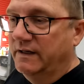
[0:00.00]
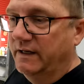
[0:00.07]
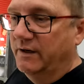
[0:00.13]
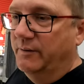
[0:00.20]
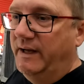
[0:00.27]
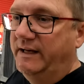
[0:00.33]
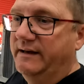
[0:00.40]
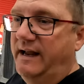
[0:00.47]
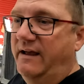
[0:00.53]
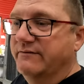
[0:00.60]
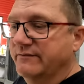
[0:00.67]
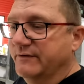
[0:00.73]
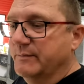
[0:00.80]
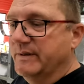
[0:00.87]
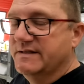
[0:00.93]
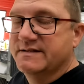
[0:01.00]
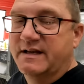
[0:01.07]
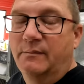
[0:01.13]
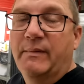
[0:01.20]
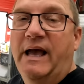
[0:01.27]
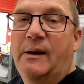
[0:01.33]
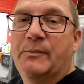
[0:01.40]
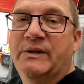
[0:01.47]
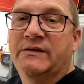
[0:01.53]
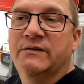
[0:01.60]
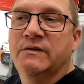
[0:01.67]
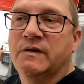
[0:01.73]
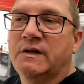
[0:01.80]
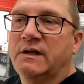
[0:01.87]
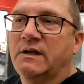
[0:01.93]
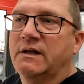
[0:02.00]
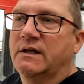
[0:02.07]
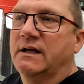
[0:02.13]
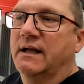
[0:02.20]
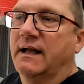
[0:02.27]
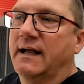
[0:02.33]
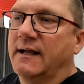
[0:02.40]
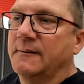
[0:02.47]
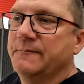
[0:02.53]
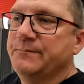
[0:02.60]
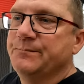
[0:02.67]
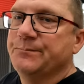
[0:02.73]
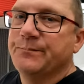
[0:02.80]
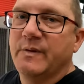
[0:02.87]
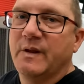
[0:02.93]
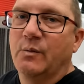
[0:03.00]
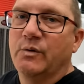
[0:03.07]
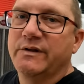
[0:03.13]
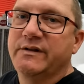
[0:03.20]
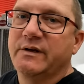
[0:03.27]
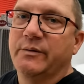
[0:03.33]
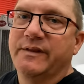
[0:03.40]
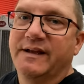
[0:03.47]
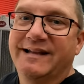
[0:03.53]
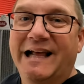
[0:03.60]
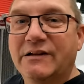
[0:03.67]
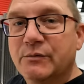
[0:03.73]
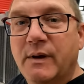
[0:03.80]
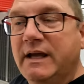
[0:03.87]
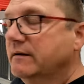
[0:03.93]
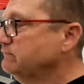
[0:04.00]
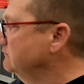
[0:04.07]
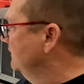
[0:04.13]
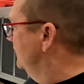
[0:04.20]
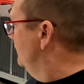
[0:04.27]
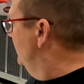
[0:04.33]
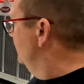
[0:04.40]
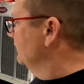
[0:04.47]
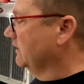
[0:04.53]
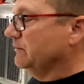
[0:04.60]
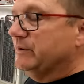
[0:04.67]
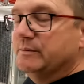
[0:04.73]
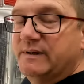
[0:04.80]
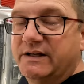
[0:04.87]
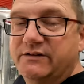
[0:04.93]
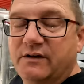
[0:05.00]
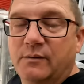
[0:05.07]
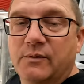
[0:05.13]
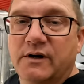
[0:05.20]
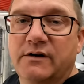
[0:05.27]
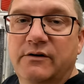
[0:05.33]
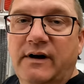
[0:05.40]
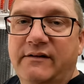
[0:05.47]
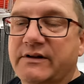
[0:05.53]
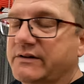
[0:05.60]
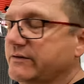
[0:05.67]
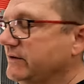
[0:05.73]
You know what? Heaven forbid something happens, we'll deal with it. And that's why, you know what? We're gonna put plates on, we're gonna drive it.